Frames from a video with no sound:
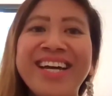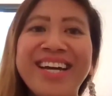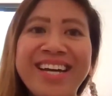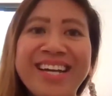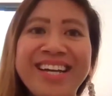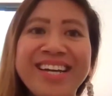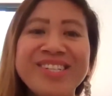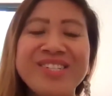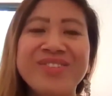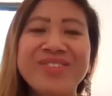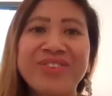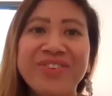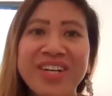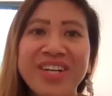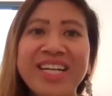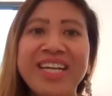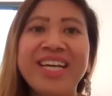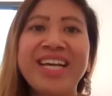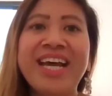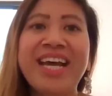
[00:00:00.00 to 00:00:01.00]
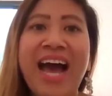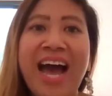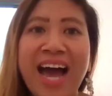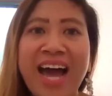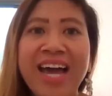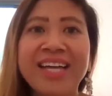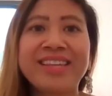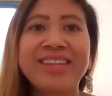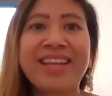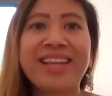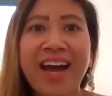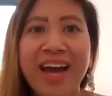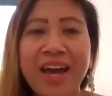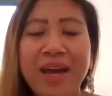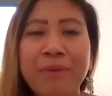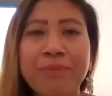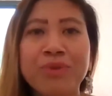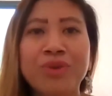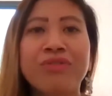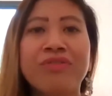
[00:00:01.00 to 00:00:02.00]
It is really high
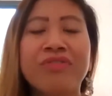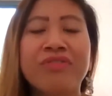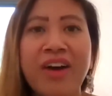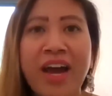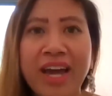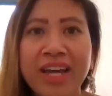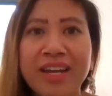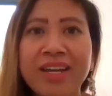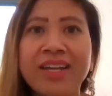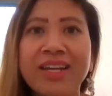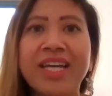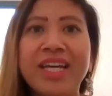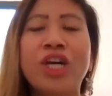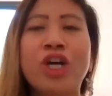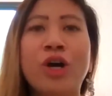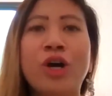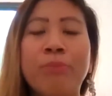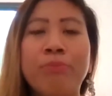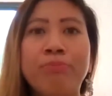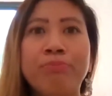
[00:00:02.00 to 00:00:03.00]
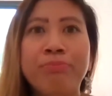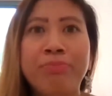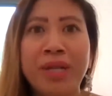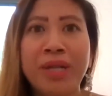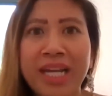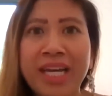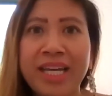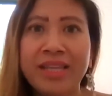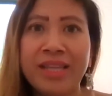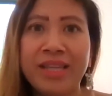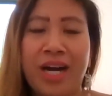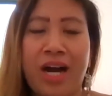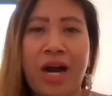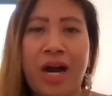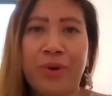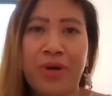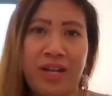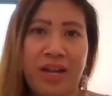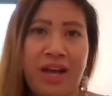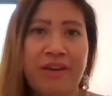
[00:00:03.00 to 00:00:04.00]
time to finally complete
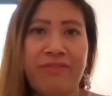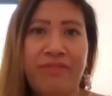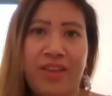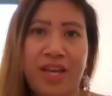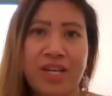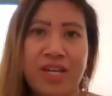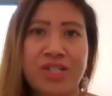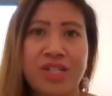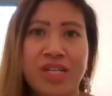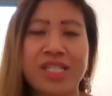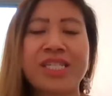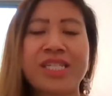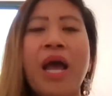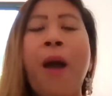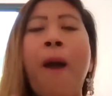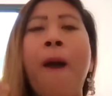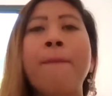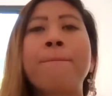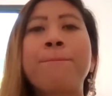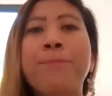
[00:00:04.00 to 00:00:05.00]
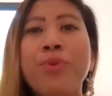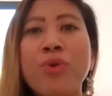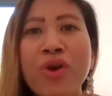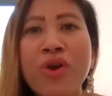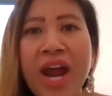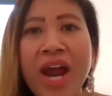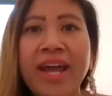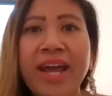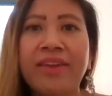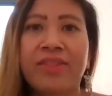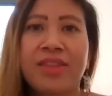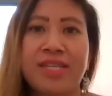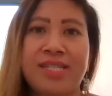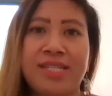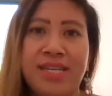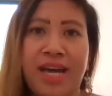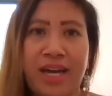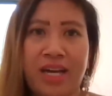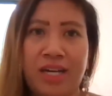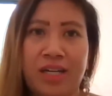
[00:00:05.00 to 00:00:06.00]
our life lessons, break the
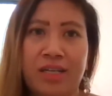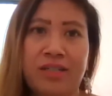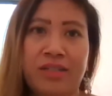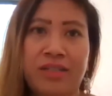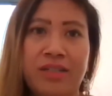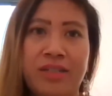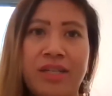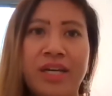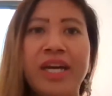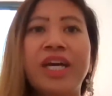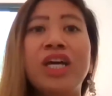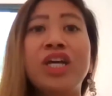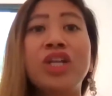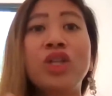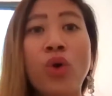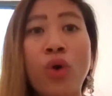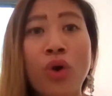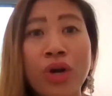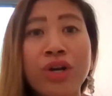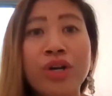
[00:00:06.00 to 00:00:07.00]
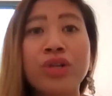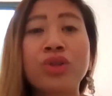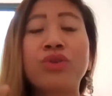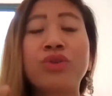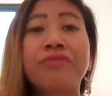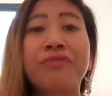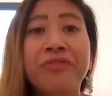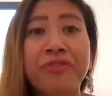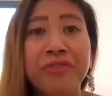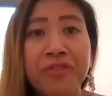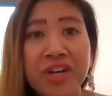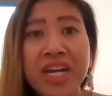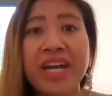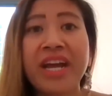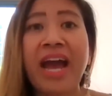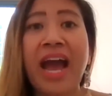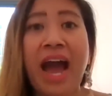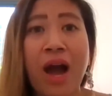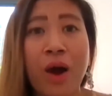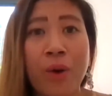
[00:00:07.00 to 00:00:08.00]
cycle in order to
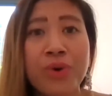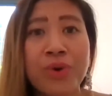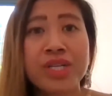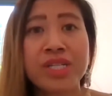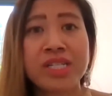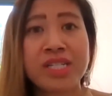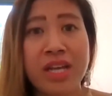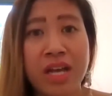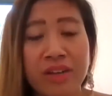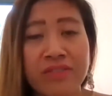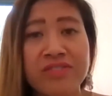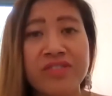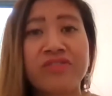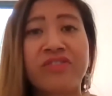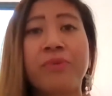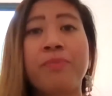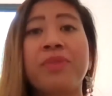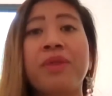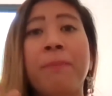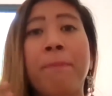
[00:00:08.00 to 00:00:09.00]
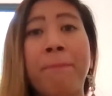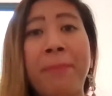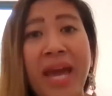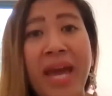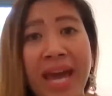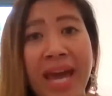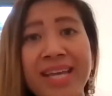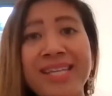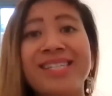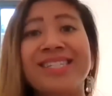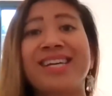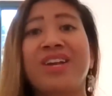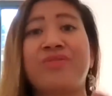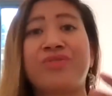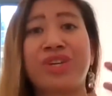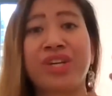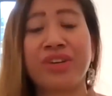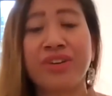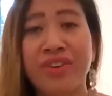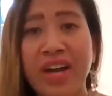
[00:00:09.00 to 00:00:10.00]
free ourselves from the pains and
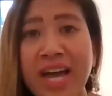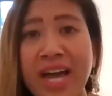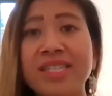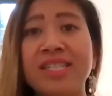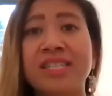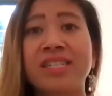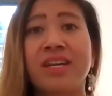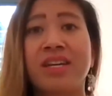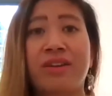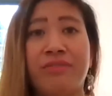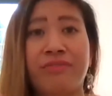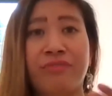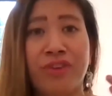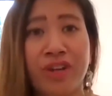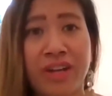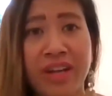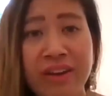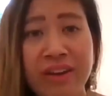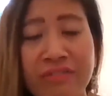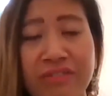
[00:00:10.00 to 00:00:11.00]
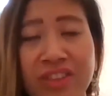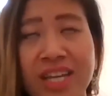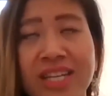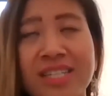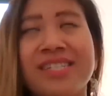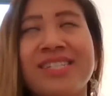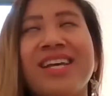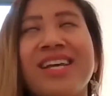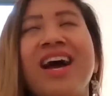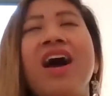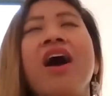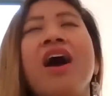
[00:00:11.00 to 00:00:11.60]
regrets and unforgiveness